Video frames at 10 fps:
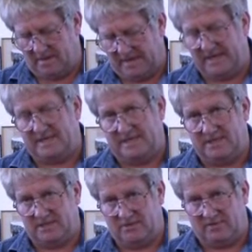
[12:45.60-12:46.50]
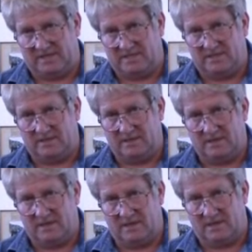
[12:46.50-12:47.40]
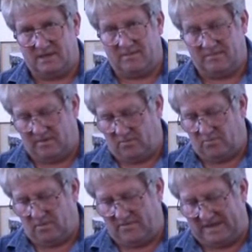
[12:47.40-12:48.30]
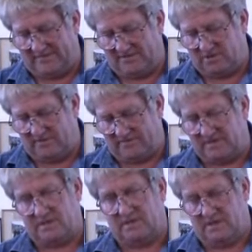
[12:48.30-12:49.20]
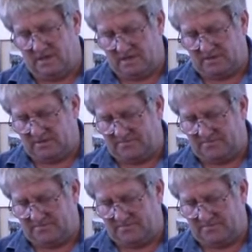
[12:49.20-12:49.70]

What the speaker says: eat into the resin with that surface. So it's